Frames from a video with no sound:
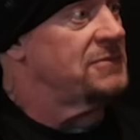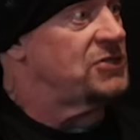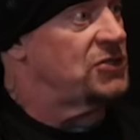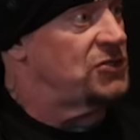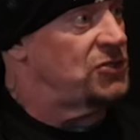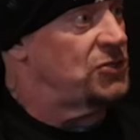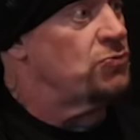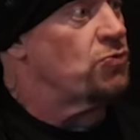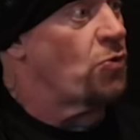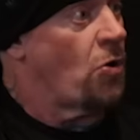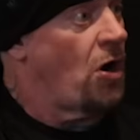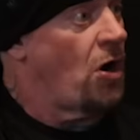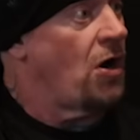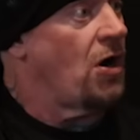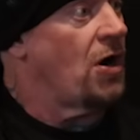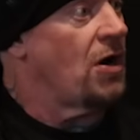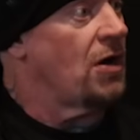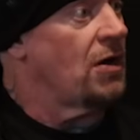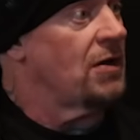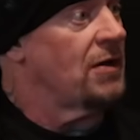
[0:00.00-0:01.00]
to do
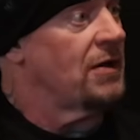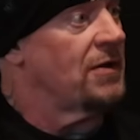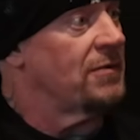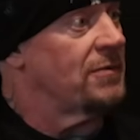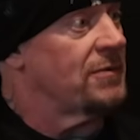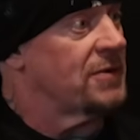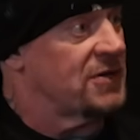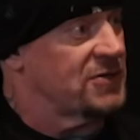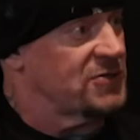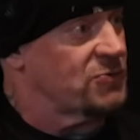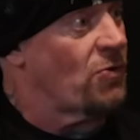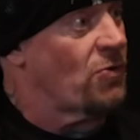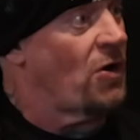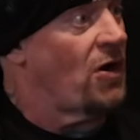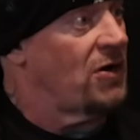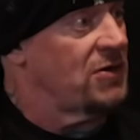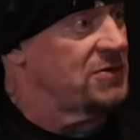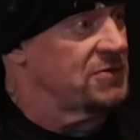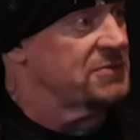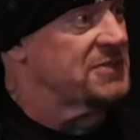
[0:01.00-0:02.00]
Raw, because
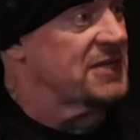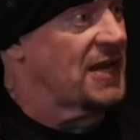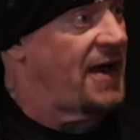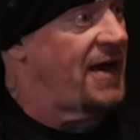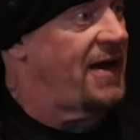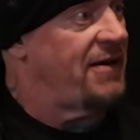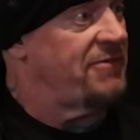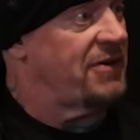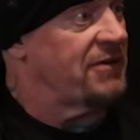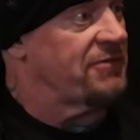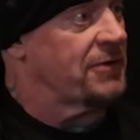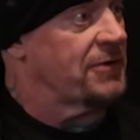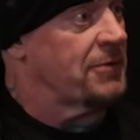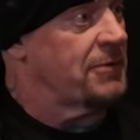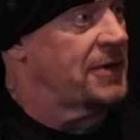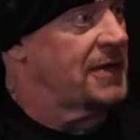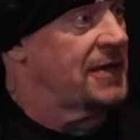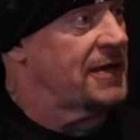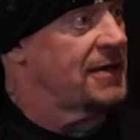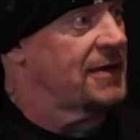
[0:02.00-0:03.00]
Raw was live every
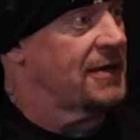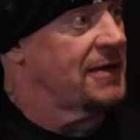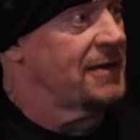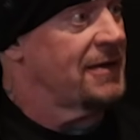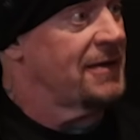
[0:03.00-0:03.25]
week,